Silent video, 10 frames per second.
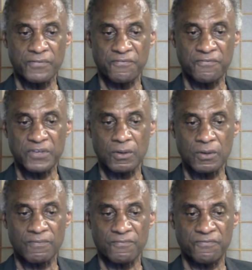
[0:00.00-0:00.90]
of the
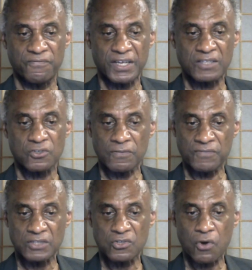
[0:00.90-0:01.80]
film
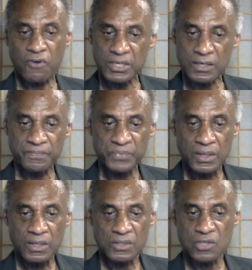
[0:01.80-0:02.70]
Victoria,
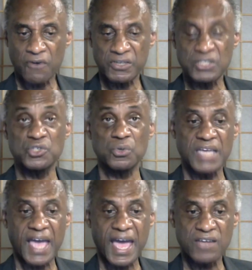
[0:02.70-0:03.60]
starring
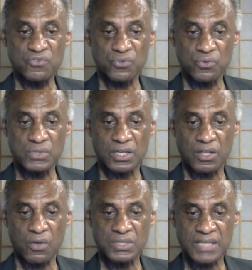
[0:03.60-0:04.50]
Julie Andrews,
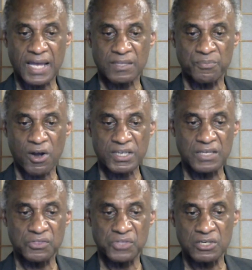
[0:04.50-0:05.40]
closes at the
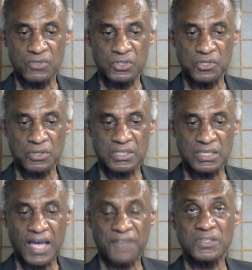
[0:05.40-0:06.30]
Marquis Theater in New York
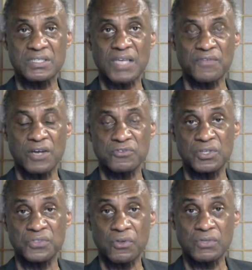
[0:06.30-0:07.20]
City after
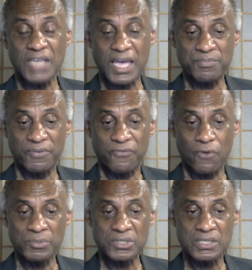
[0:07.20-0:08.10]
738
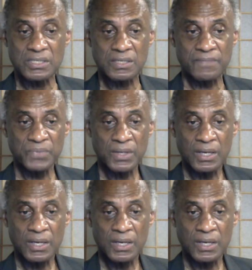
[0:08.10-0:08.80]
performances.